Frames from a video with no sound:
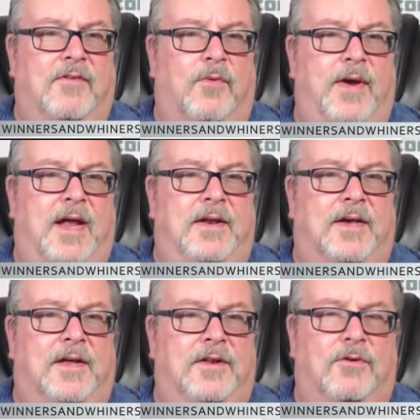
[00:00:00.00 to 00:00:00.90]
Oh, we had
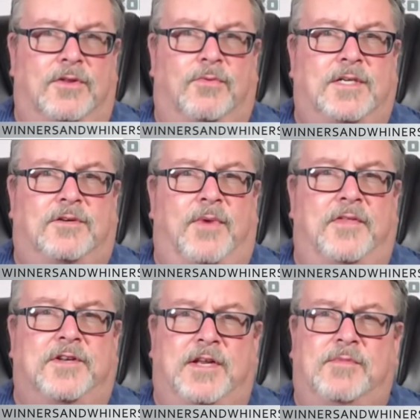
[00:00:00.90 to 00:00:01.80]
uh, Northwestern. We
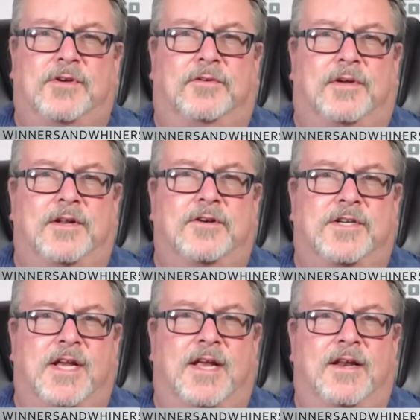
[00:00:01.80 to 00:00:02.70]
had the team total under
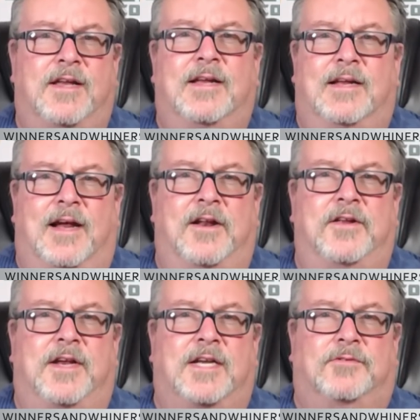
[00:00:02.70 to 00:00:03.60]
ten. I know
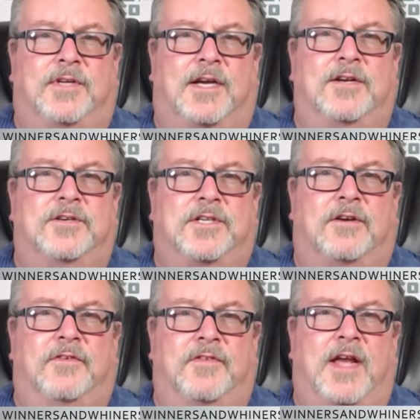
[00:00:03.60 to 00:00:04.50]
you guys were kicking
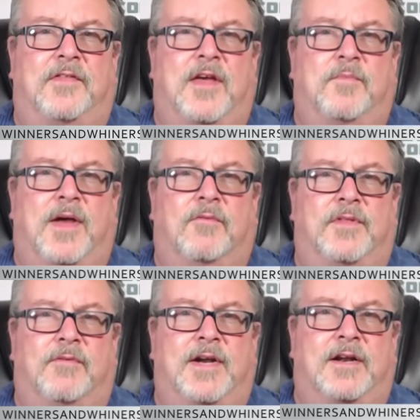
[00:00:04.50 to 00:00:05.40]
yourself if you had that bet when
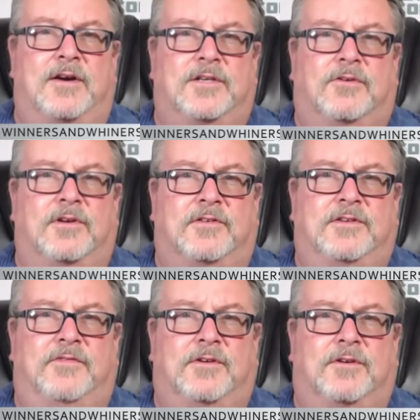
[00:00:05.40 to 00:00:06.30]
they went down there and scored a
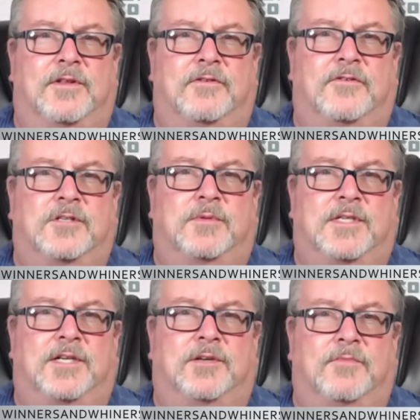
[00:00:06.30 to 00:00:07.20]
field goal on their first
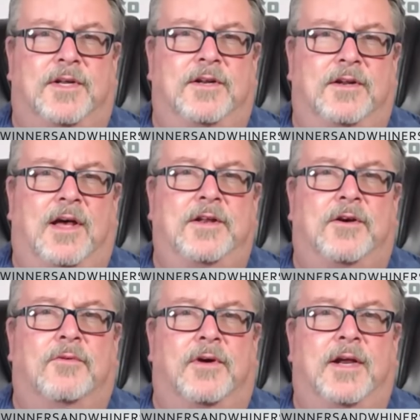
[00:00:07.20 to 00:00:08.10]
possession, but uh,
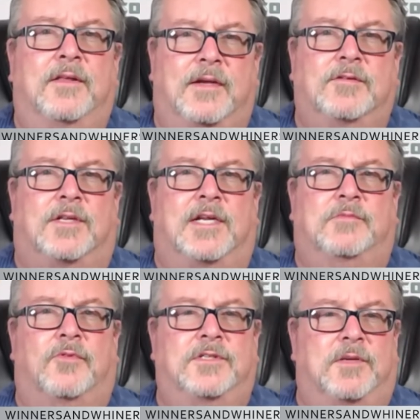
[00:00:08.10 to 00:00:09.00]
don't worry, that was the
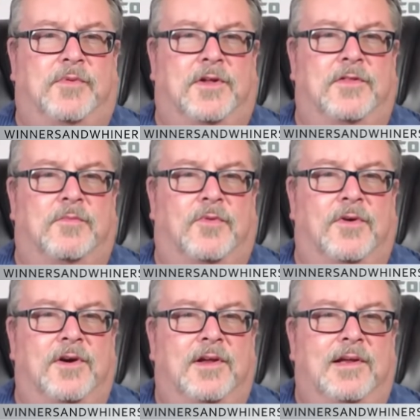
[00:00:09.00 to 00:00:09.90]
last points they put on the board.